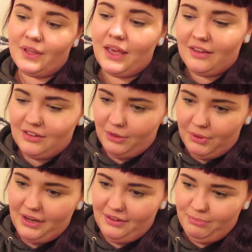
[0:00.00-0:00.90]
it's going
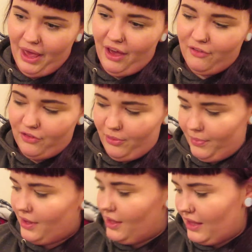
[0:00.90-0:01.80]
to be better
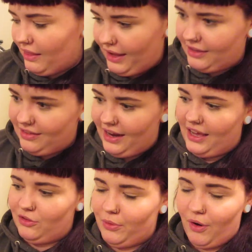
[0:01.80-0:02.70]
from like
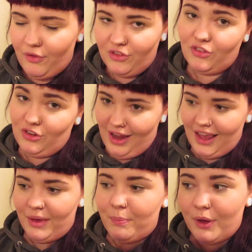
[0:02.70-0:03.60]
today, tomorrow and
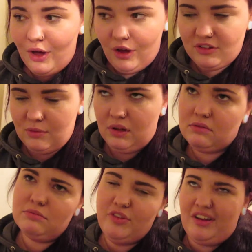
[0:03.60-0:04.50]
Sunday, because,
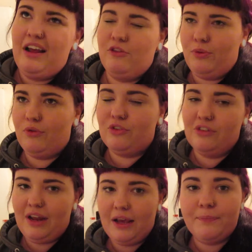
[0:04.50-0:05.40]
well, tonight, tomorrow and
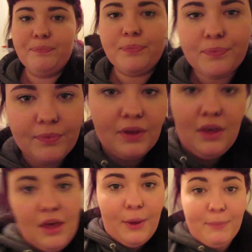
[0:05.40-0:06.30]
Sunday,
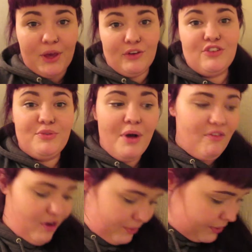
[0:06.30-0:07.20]
because
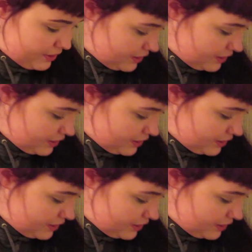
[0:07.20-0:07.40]
tomorrow